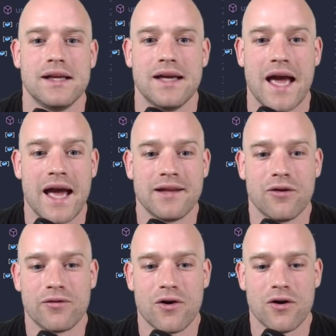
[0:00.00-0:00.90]
And
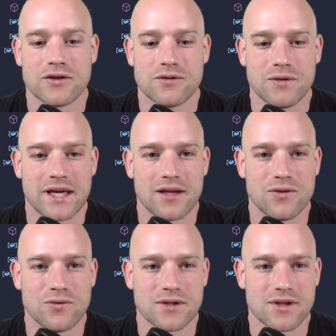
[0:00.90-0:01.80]
of course, we can
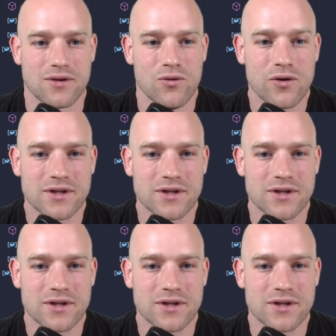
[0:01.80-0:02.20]
use hooks.